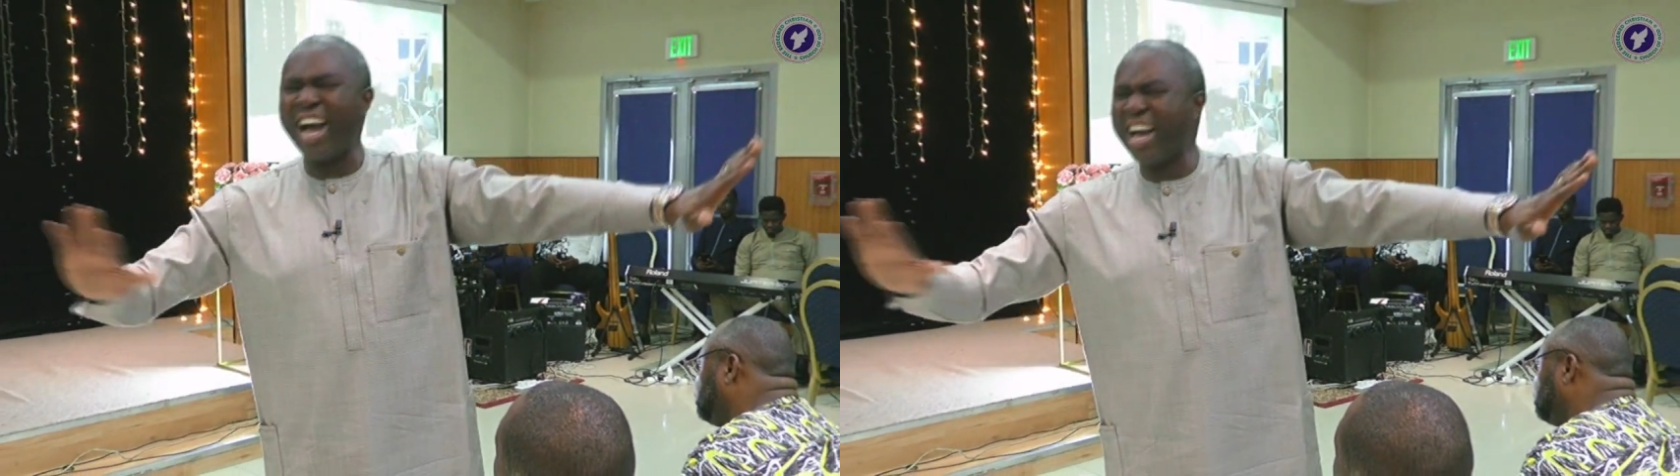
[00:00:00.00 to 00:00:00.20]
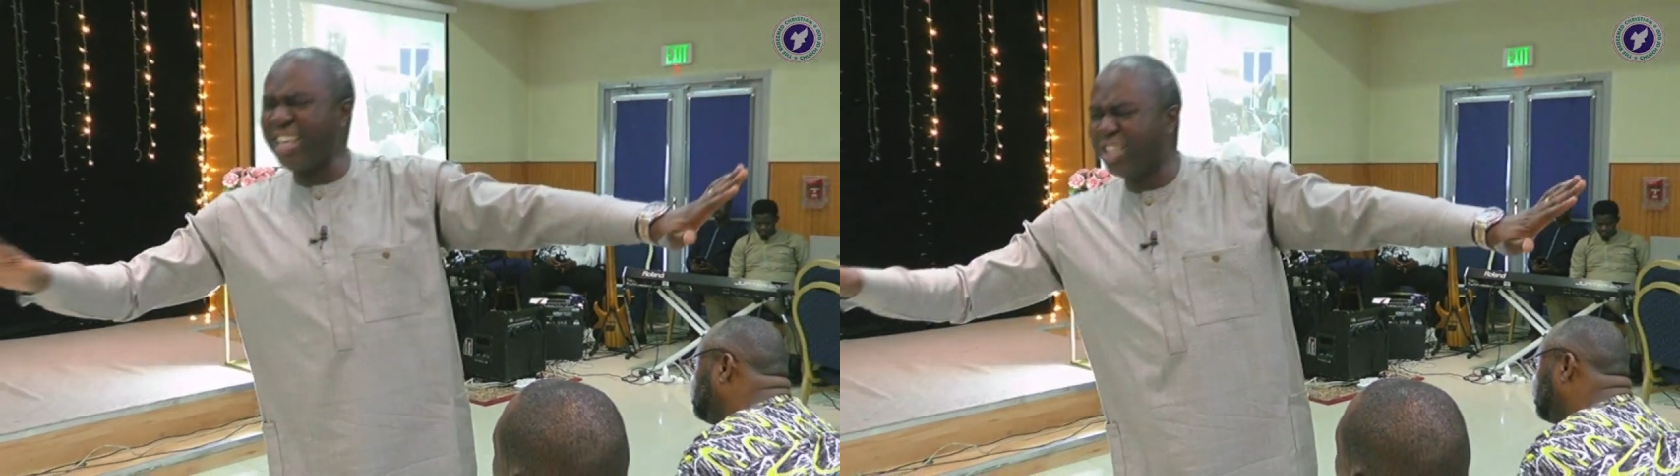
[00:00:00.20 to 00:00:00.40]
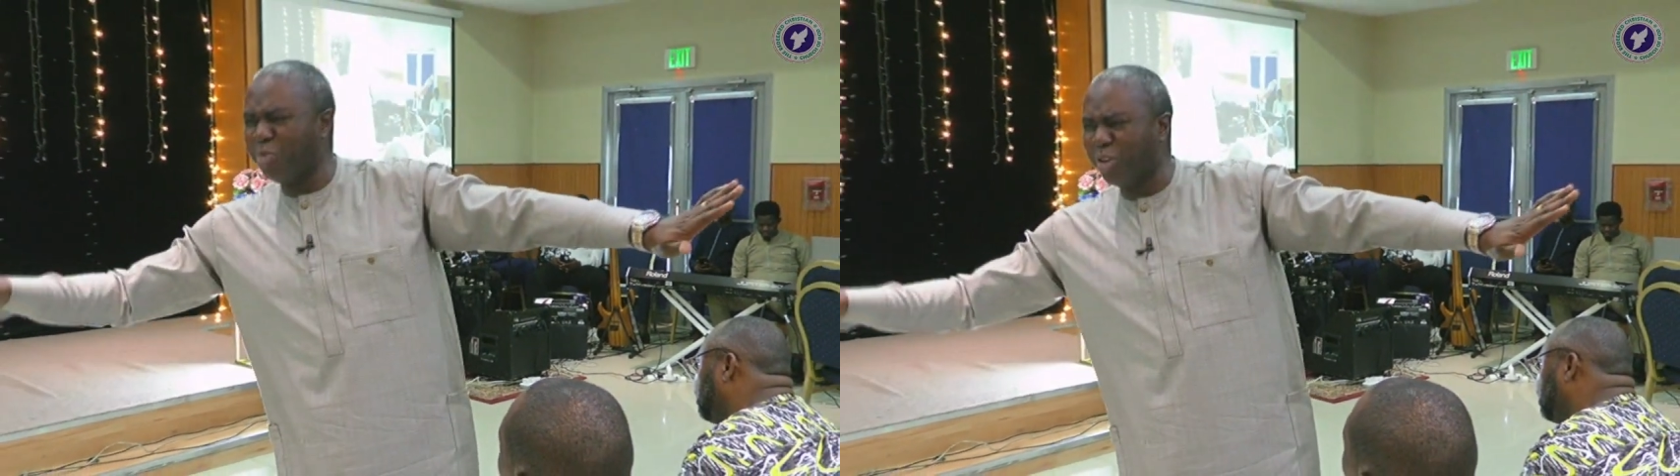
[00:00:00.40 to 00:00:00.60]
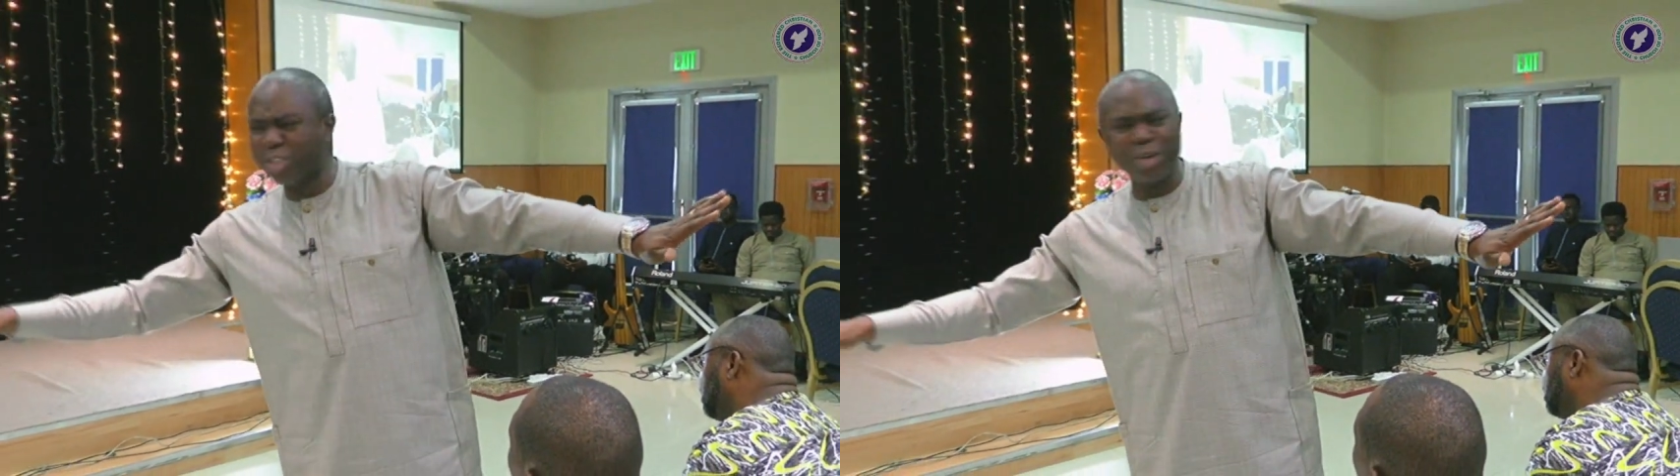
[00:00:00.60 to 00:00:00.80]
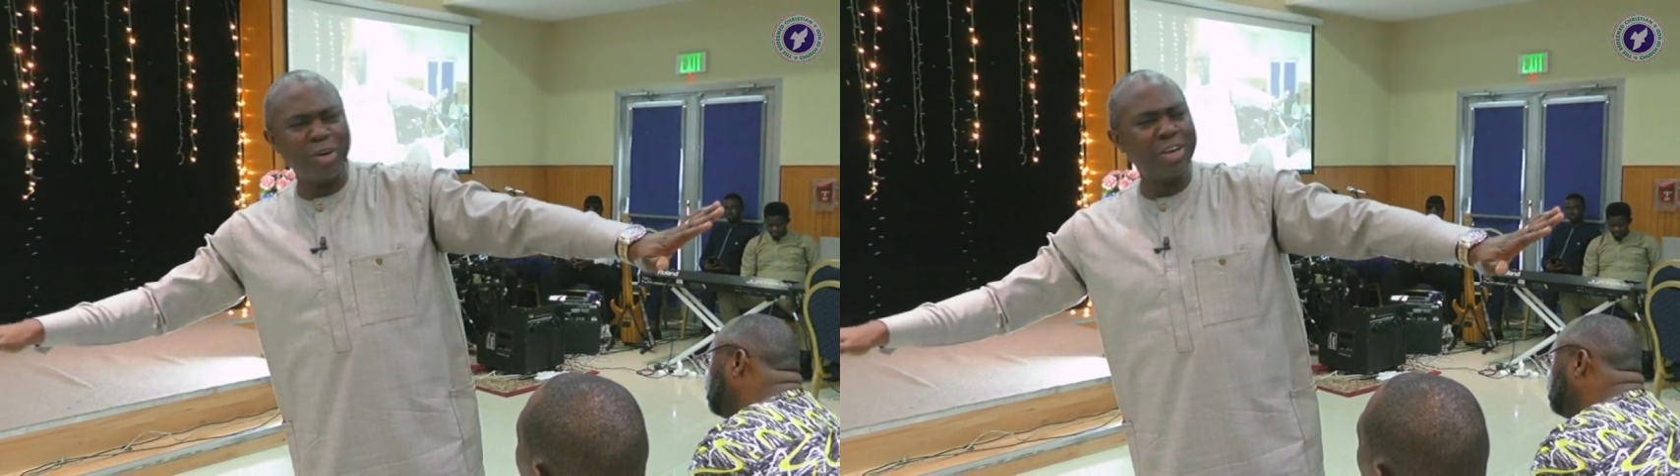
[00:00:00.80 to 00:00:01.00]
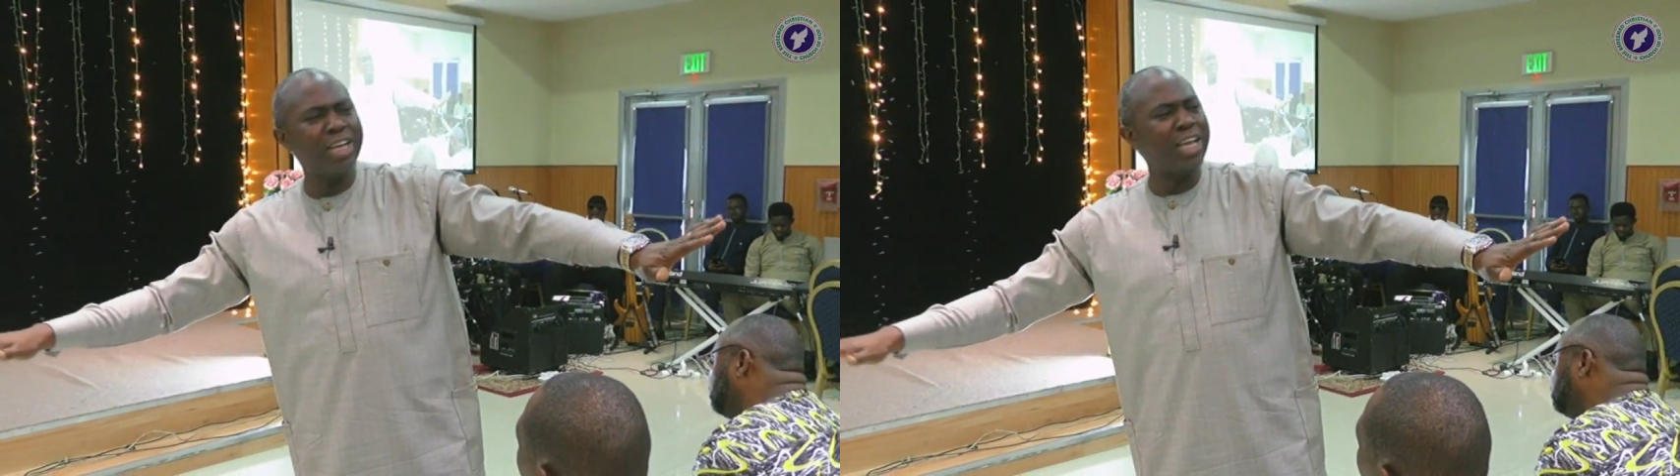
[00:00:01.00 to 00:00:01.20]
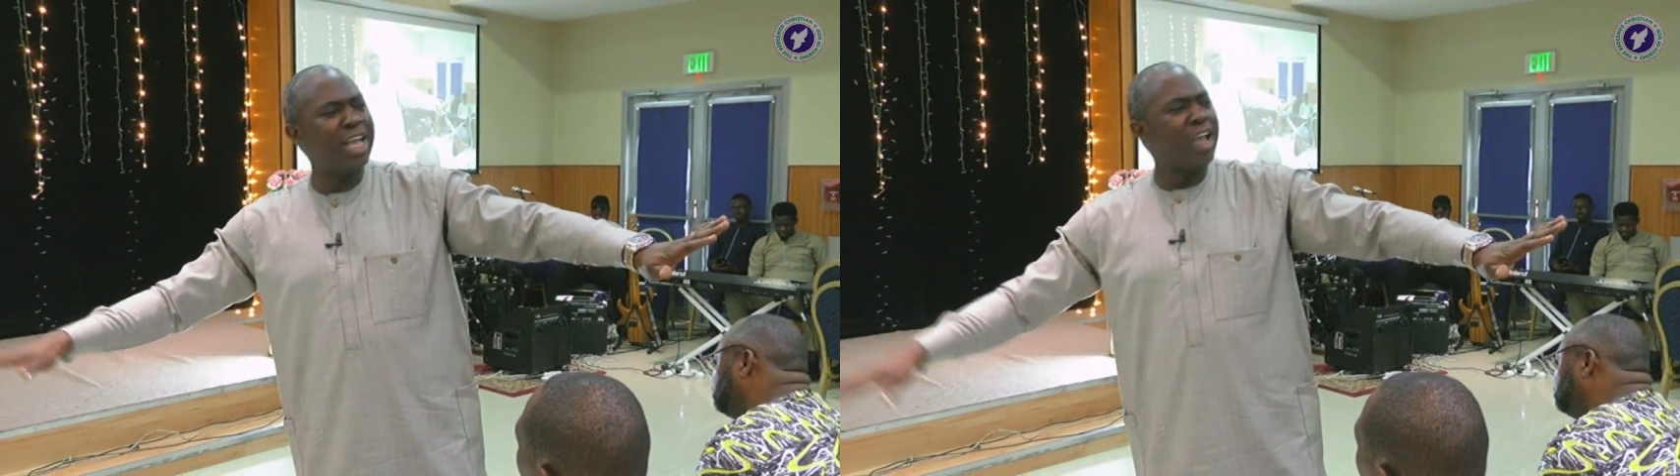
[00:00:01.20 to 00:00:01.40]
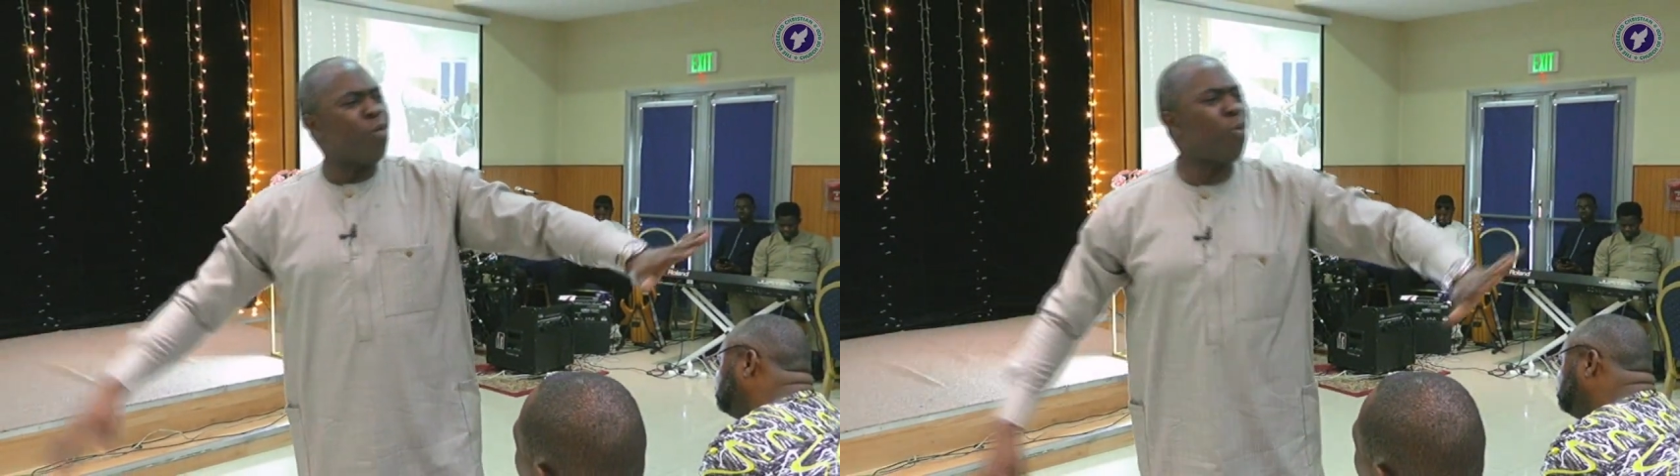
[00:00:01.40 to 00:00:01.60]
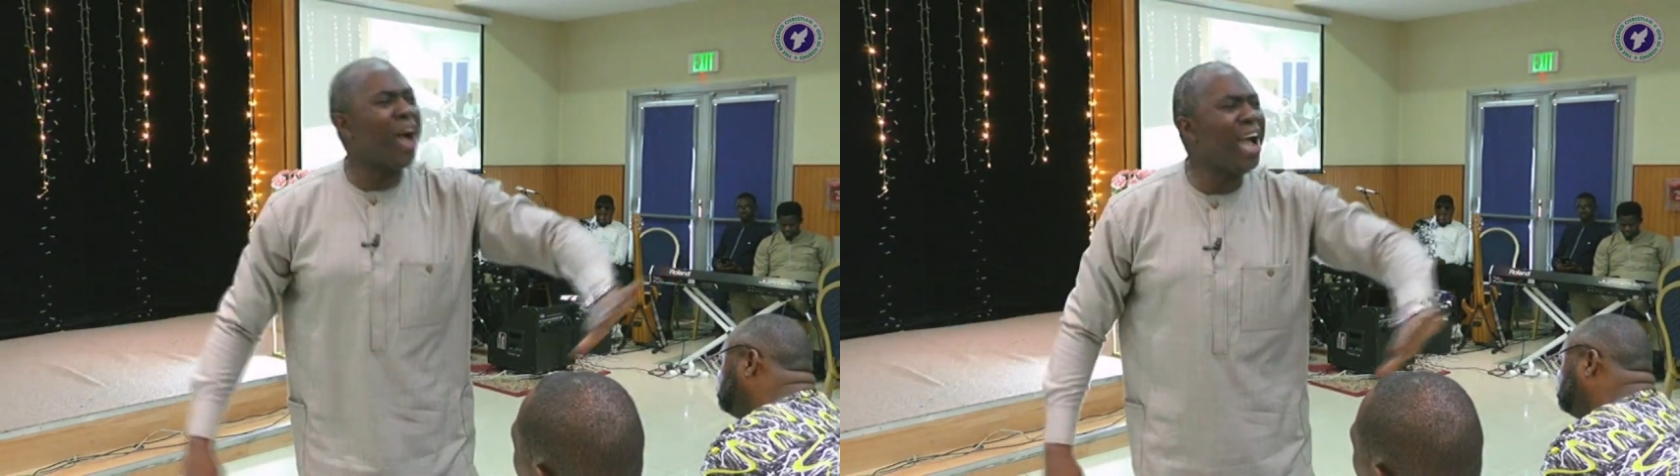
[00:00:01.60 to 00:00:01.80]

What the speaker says: it was done. Why did